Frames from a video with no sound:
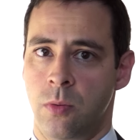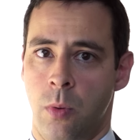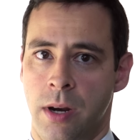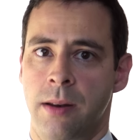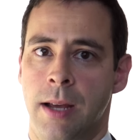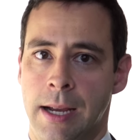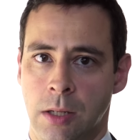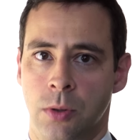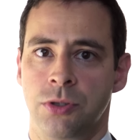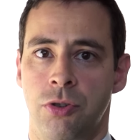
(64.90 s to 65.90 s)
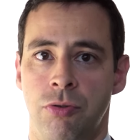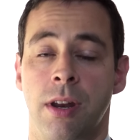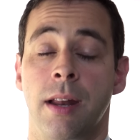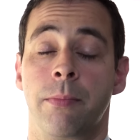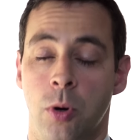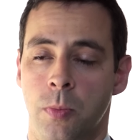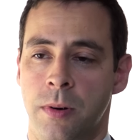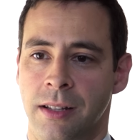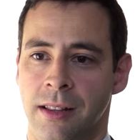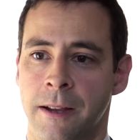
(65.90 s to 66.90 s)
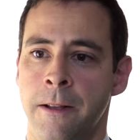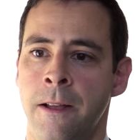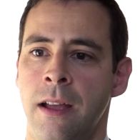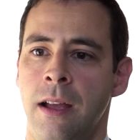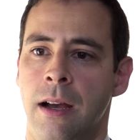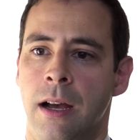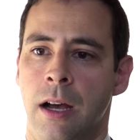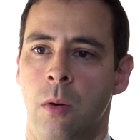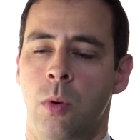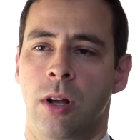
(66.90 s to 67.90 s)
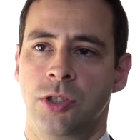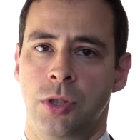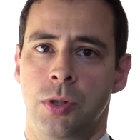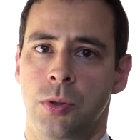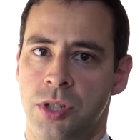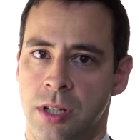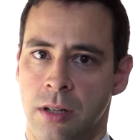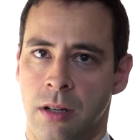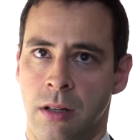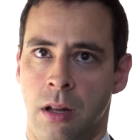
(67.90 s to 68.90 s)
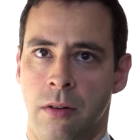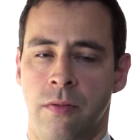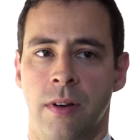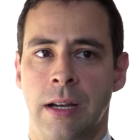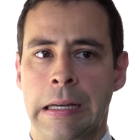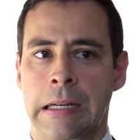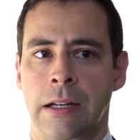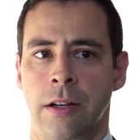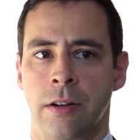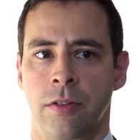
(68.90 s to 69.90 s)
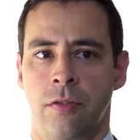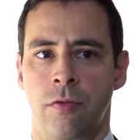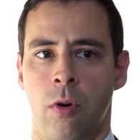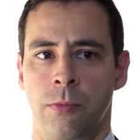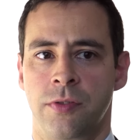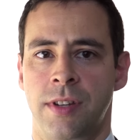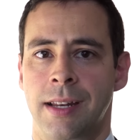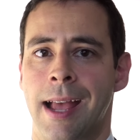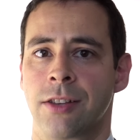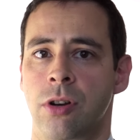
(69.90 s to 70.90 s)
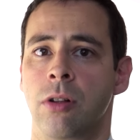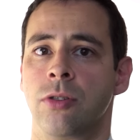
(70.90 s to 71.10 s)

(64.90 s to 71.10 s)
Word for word: So we want to diagnose and treat it appropriately. we also do see a lot of forms of skin cancer